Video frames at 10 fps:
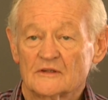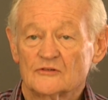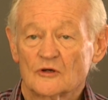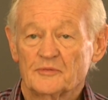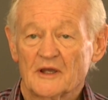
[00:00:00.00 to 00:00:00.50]

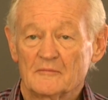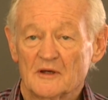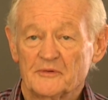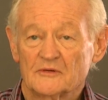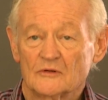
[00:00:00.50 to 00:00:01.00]
job came
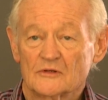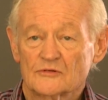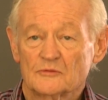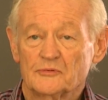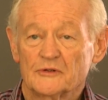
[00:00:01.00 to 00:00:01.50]
up at Honest
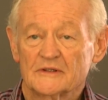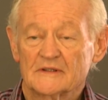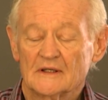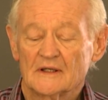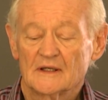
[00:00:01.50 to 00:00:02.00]
de Poort,
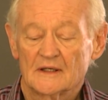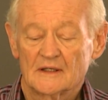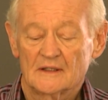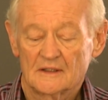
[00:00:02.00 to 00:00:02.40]
and